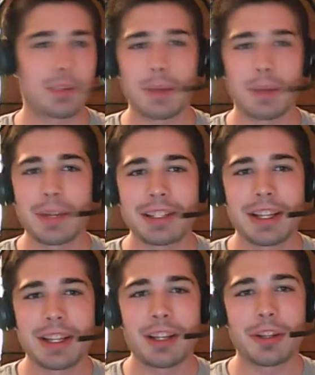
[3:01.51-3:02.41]
like, I'm not
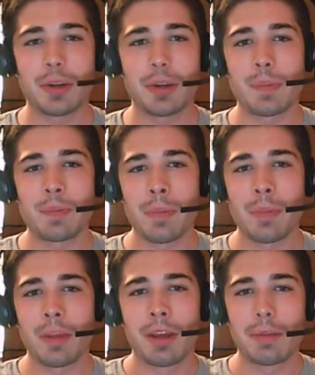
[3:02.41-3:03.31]
selling it to you.
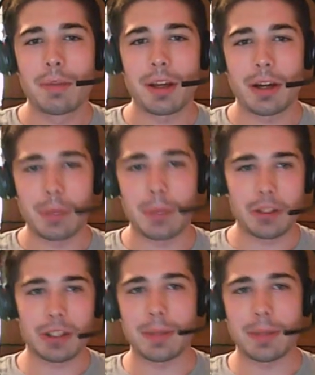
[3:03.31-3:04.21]
But I'll
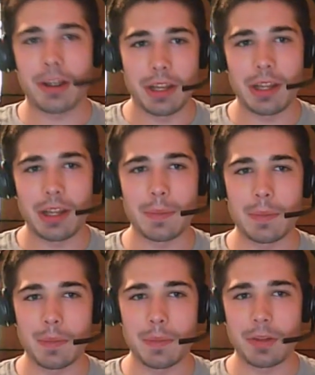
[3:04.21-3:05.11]
talk about him
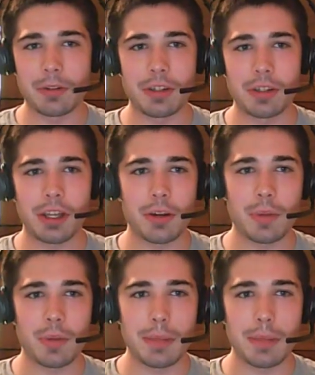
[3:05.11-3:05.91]
and the little deal we